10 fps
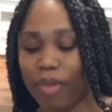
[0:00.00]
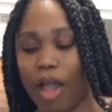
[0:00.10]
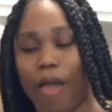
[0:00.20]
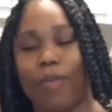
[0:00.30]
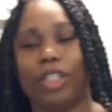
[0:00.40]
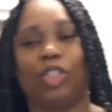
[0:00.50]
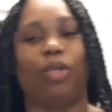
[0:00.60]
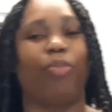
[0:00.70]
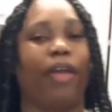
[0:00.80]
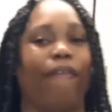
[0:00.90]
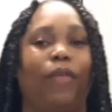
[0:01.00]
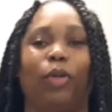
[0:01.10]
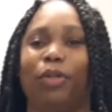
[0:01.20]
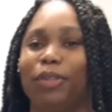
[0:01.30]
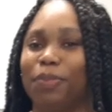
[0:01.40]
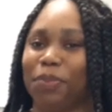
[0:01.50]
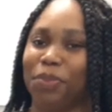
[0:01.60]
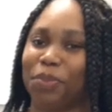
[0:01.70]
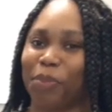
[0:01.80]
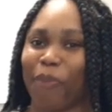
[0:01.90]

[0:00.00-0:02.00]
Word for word: How much you would pay for it?